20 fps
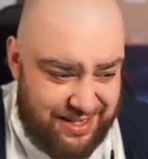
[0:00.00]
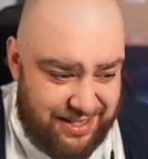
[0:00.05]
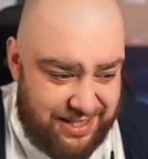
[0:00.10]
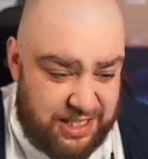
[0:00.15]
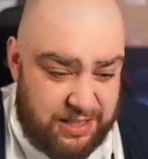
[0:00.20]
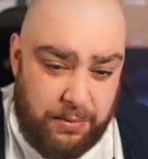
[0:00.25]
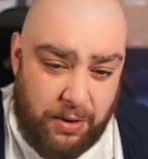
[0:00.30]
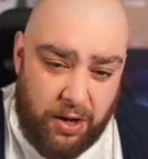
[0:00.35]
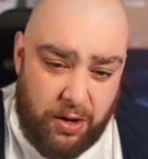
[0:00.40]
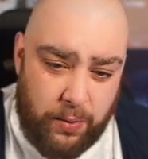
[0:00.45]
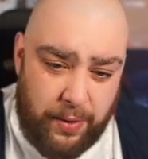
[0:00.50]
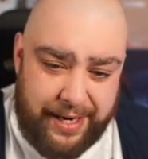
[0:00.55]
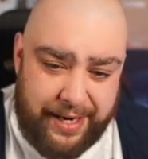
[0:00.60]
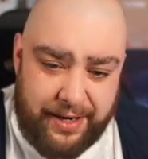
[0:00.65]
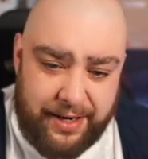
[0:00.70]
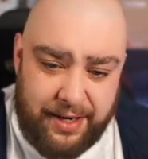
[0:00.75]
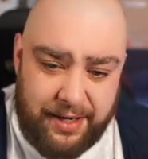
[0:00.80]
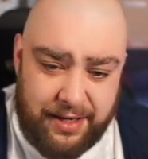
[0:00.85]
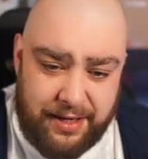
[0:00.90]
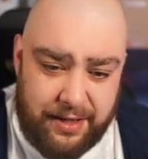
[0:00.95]
Small win.
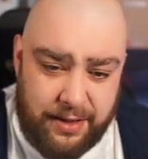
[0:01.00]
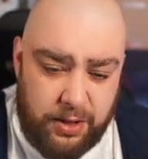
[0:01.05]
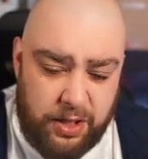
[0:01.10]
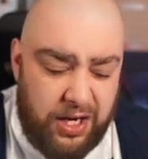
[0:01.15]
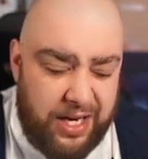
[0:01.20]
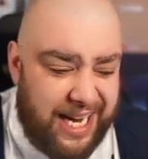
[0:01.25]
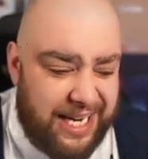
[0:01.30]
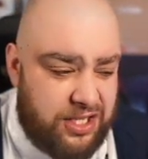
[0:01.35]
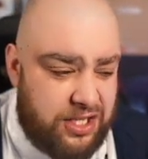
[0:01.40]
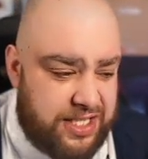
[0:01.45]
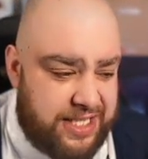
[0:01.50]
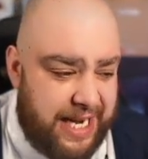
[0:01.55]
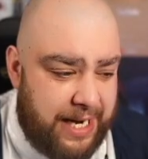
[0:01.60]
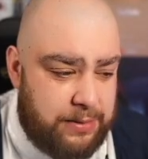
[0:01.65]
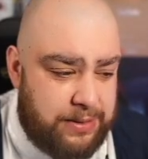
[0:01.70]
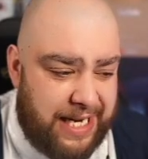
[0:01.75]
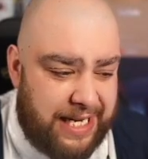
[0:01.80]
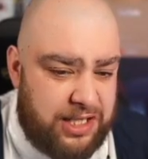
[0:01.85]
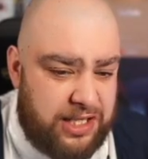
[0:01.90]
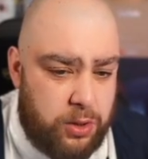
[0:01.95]
You guys just said he was
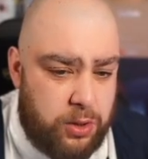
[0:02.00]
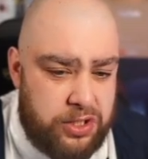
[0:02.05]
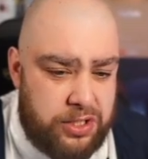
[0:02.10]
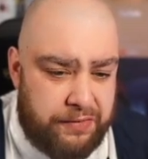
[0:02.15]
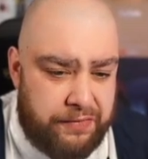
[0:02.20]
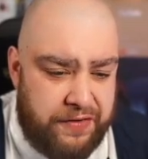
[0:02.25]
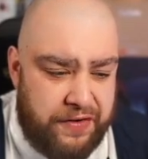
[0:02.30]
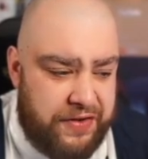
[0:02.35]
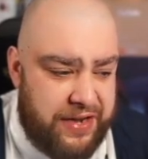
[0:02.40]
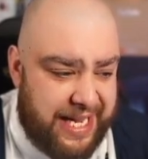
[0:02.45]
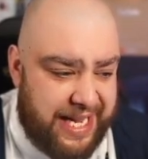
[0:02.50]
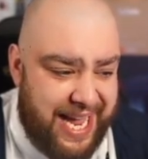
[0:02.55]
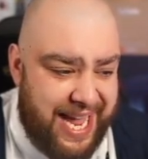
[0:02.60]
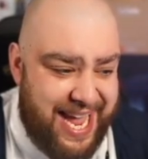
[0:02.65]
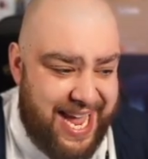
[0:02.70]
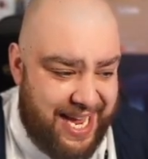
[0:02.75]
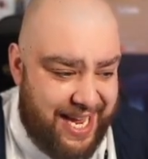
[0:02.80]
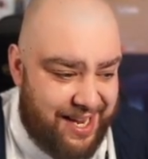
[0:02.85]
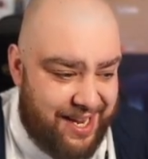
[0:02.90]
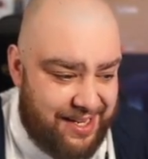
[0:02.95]
like
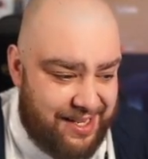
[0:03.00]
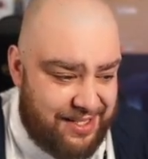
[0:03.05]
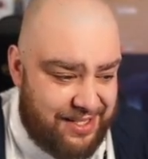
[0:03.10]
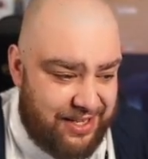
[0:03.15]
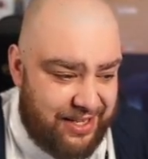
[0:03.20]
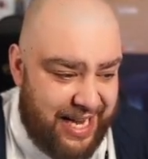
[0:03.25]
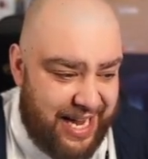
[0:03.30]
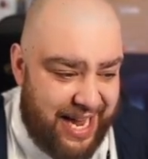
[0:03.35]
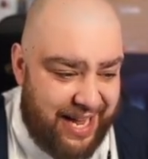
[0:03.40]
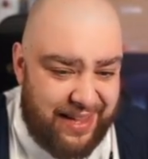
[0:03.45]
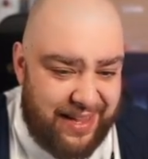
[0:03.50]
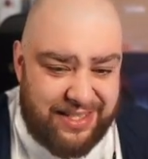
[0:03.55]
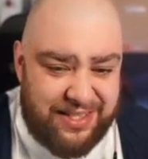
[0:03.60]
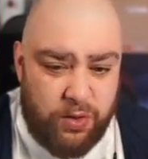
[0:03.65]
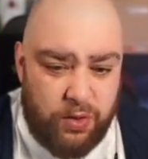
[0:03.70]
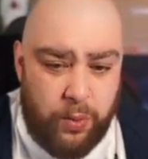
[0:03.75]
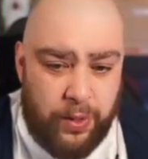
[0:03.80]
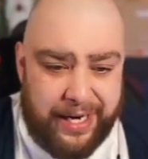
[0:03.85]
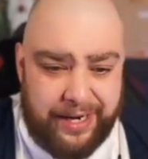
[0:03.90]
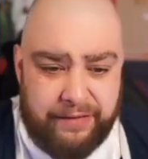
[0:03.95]
250k. So yeah, that's a
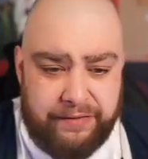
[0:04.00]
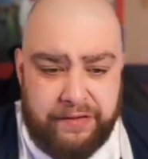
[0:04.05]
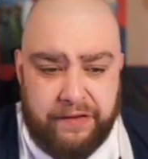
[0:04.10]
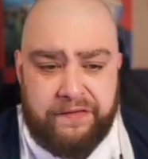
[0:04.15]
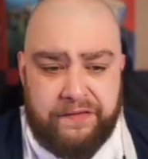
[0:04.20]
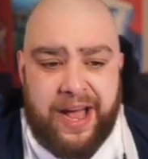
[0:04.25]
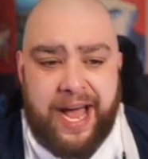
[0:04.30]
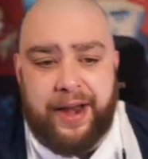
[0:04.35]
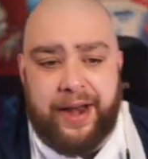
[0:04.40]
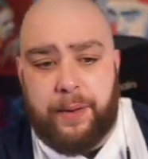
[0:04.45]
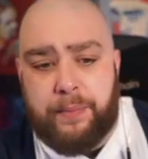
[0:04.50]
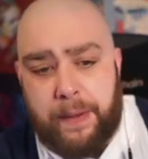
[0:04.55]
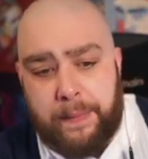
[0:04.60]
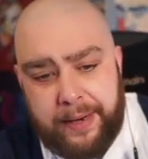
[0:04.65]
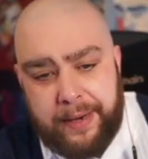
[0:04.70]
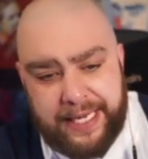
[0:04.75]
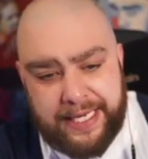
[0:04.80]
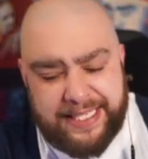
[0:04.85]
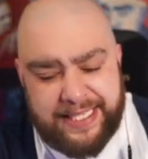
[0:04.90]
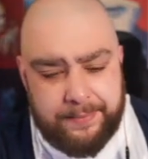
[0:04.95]
win. Fofana, Premier
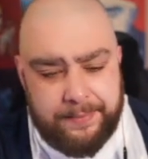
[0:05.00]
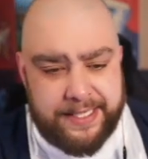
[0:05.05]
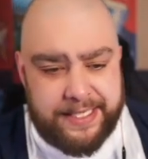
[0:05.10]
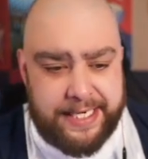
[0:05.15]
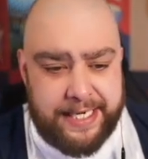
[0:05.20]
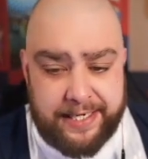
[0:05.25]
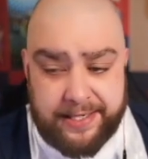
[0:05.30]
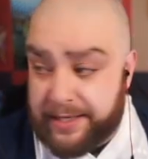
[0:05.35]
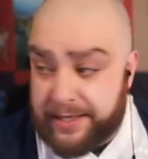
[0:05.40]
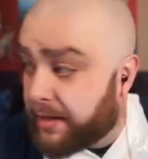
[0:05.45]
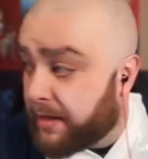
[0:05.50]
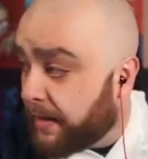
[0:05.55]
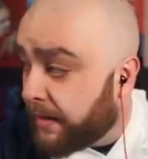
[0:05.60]
League team of season.